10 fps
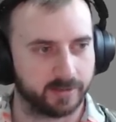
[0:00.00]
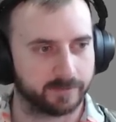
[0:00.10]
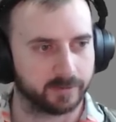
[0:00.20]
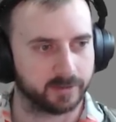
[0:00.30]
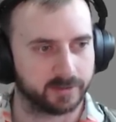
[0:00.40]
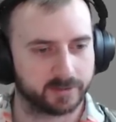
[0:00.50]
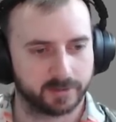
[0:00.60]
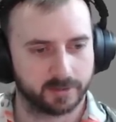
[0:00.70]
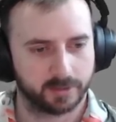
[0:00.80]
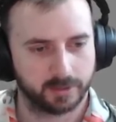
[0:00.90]
front.
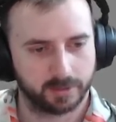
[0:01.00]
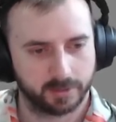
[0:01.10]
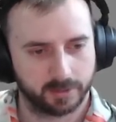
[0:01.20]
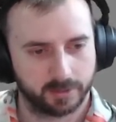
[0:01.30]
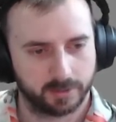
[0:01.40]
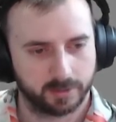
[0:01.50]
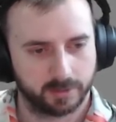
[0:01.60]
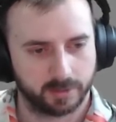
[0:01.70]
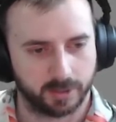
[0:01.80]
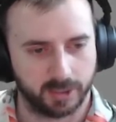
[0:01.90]

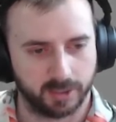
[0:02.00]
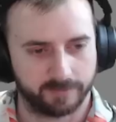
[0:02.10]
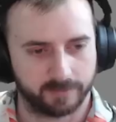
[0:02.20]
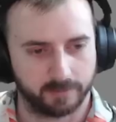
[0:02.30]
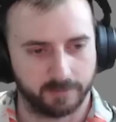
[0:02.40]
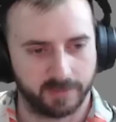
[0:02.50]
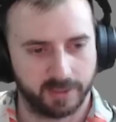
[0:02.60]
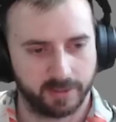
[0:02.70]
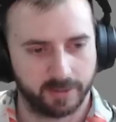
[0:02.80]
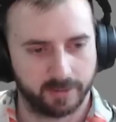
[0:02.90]
From
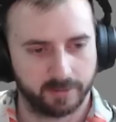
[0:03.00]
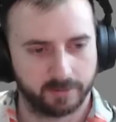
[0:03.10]
there,